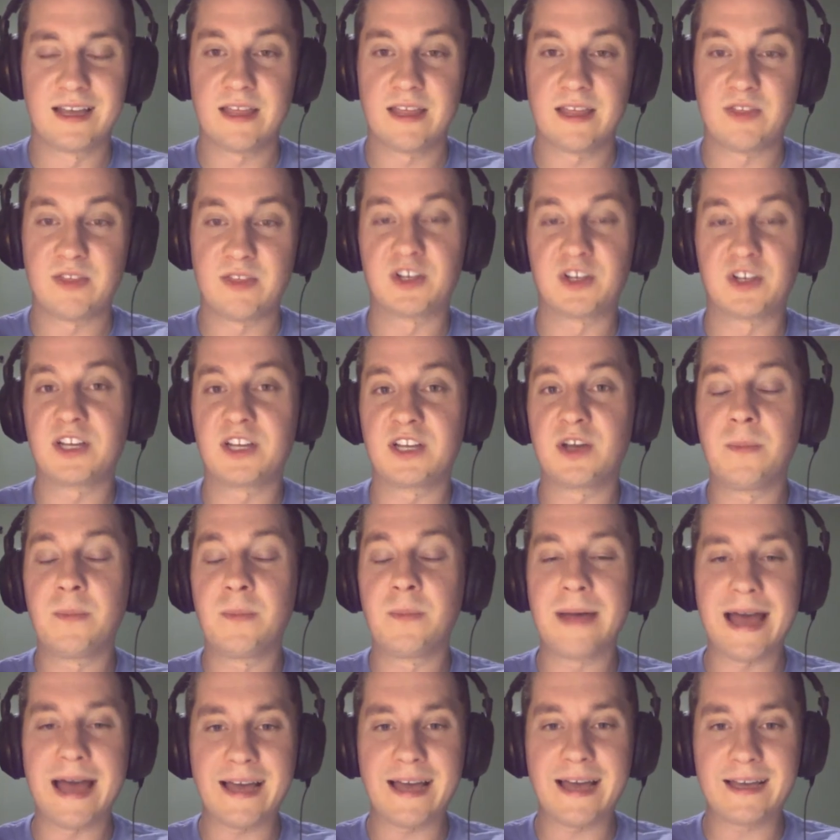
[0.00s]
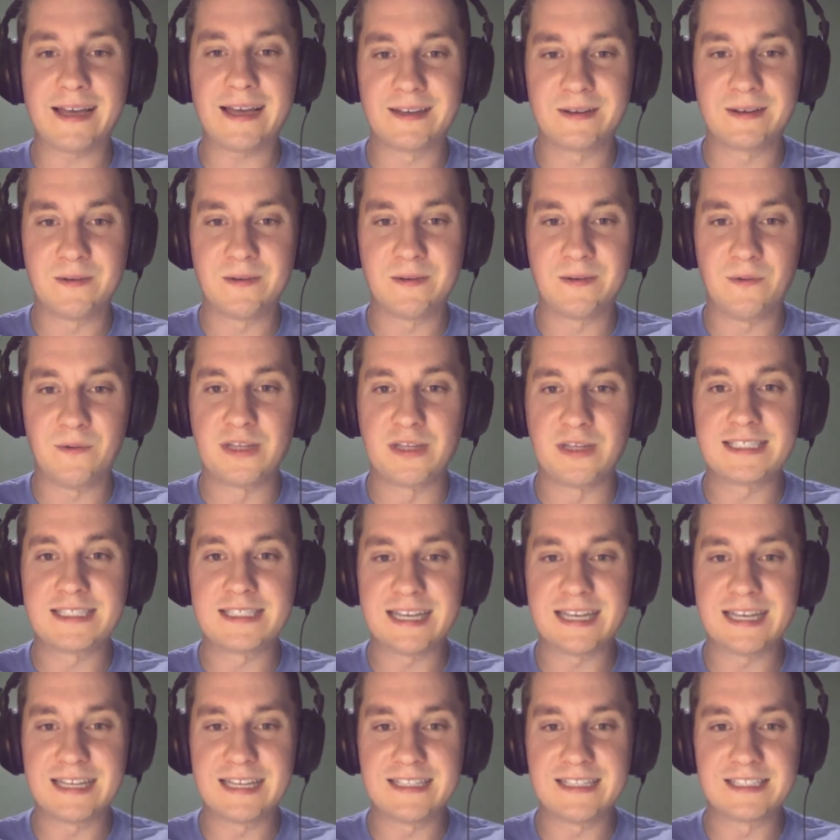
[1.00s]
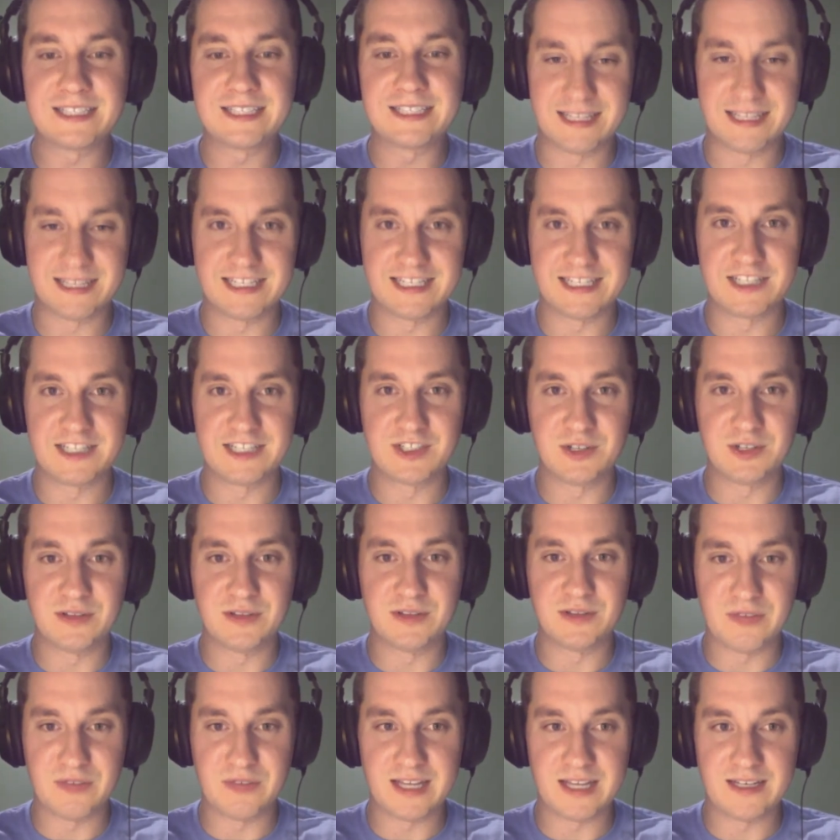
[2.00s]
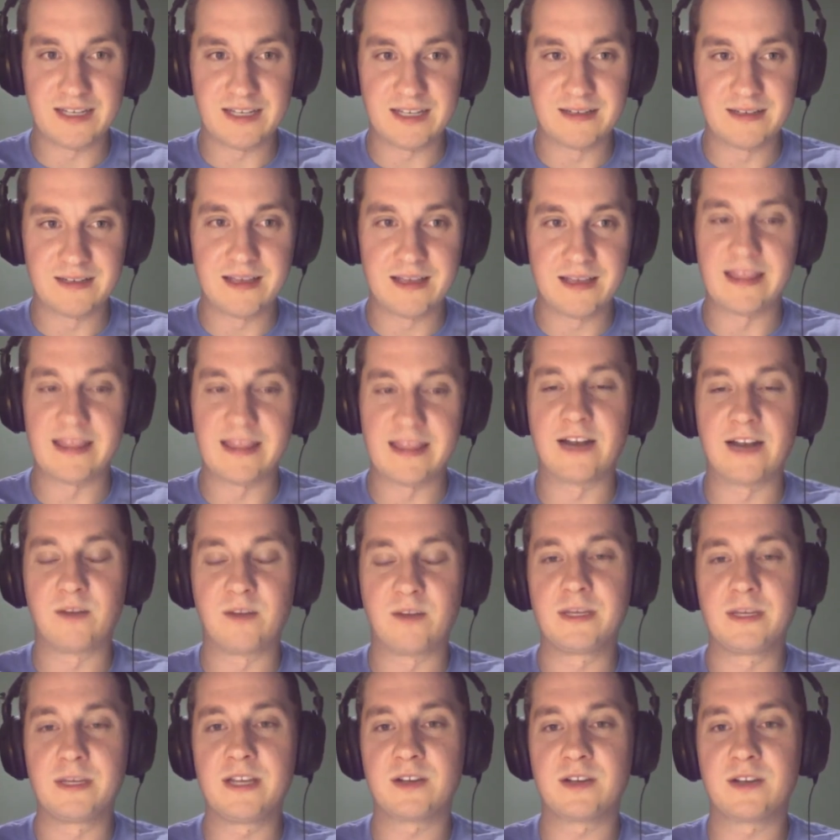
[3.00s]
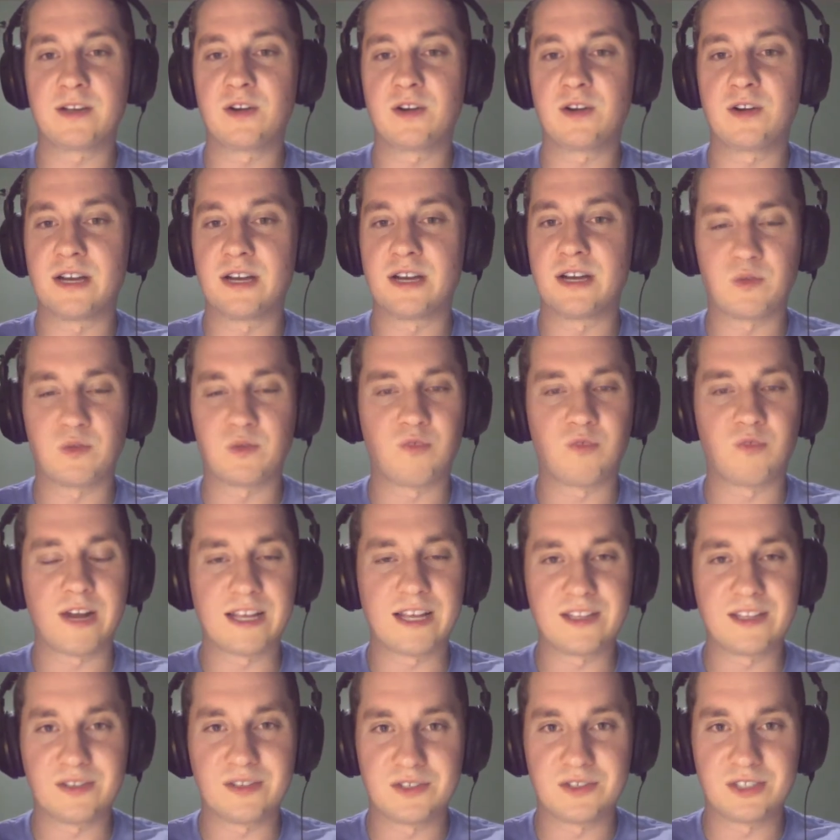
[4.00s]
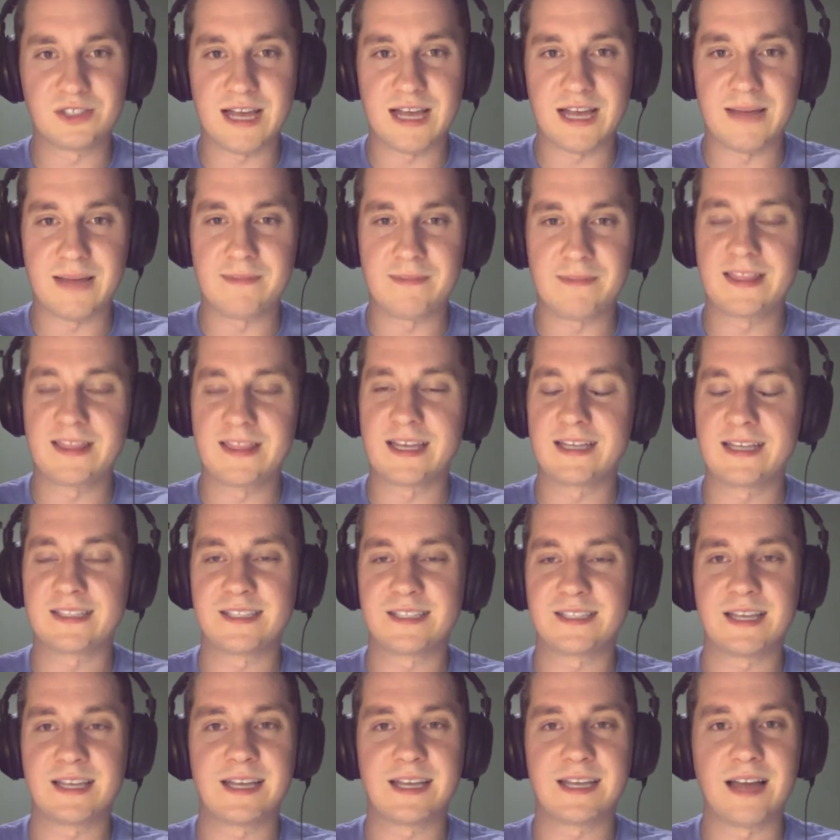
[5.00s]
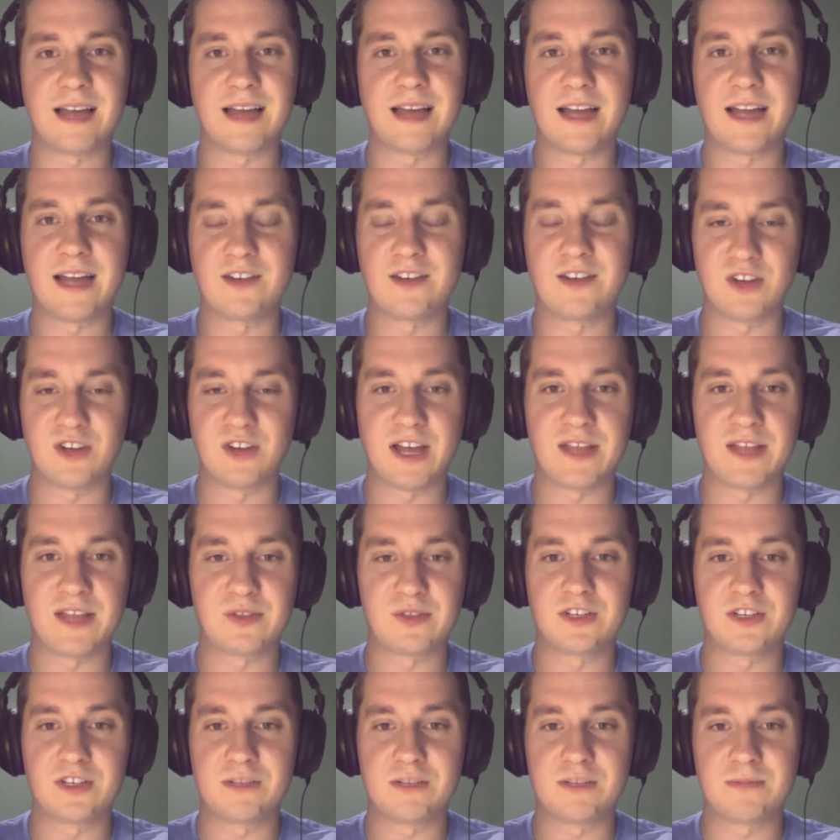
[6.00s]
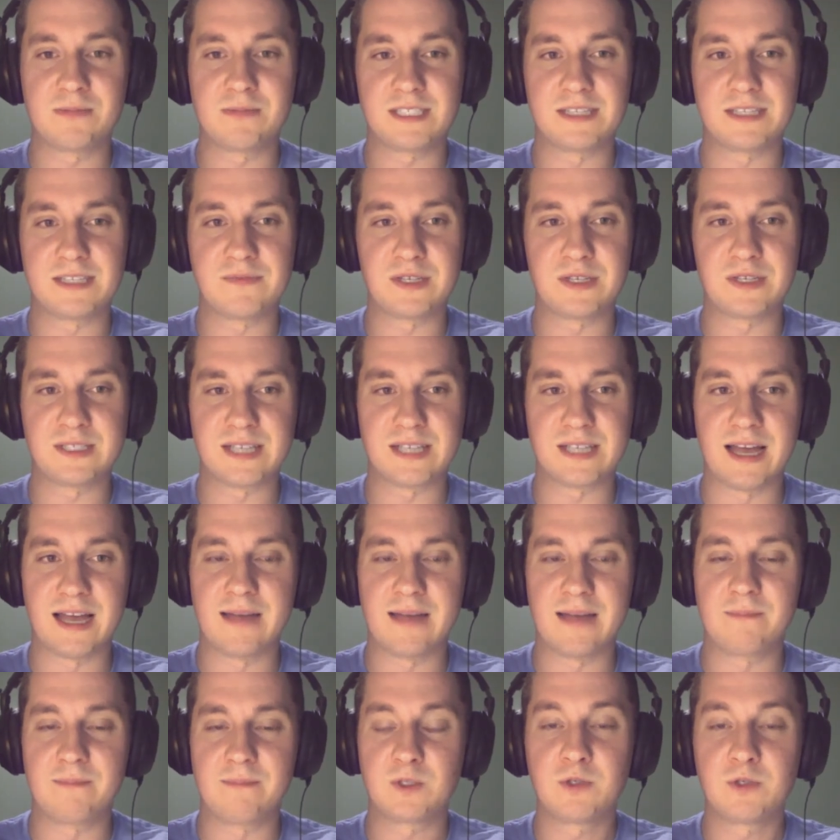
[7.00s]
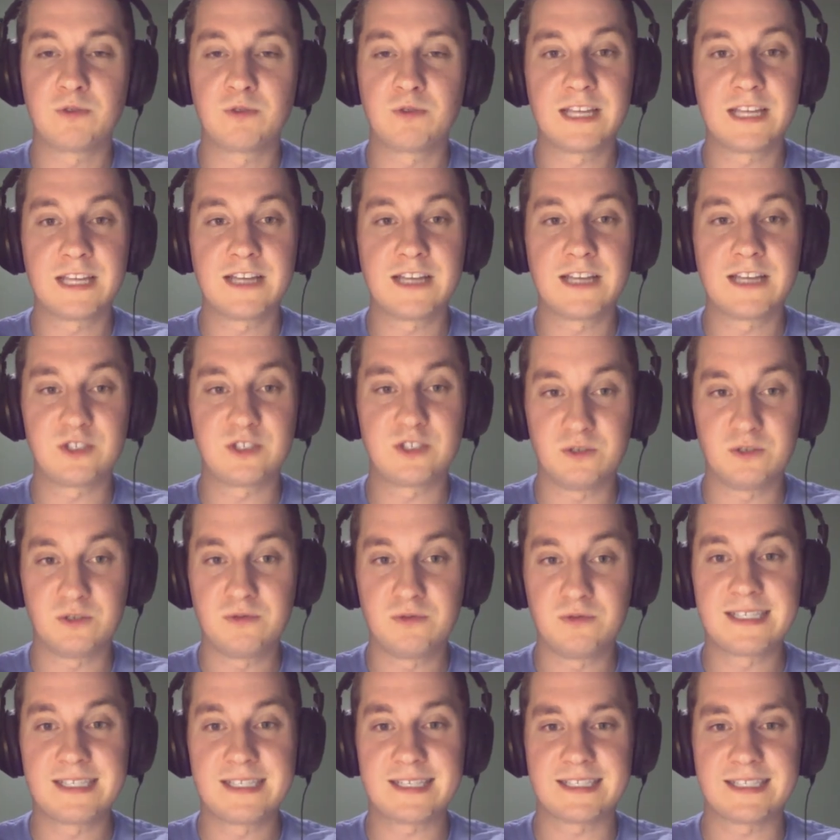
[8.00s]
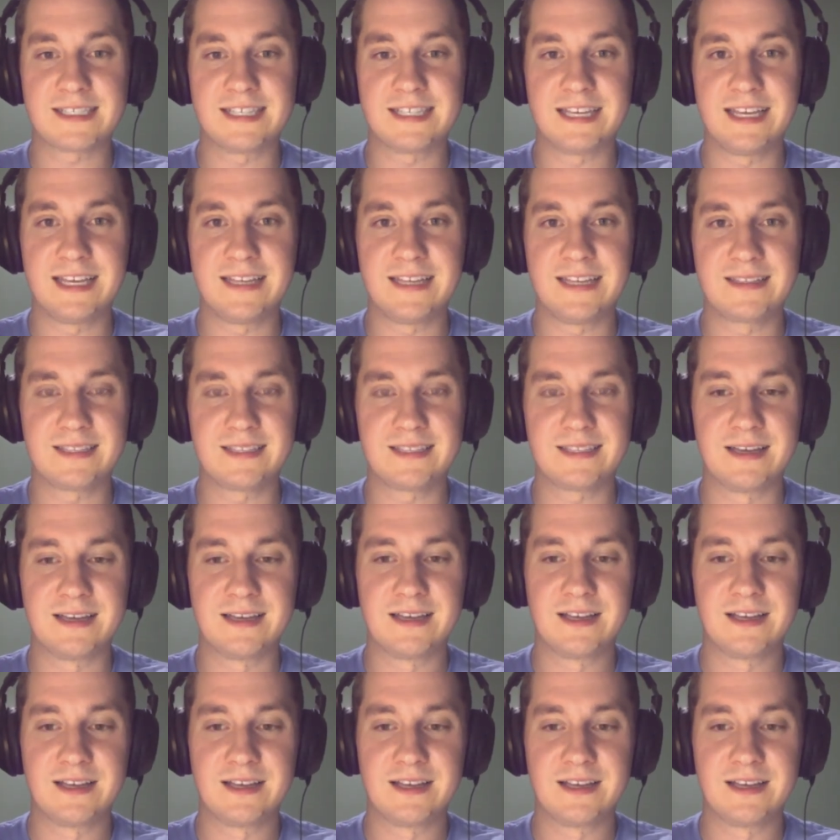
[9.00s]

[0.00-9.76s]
They're going to go back once again to the digital event, and that'll be occurring at the regular time. I think it's like 9 or 9:30 Pacific time, Tuesday, June 16th.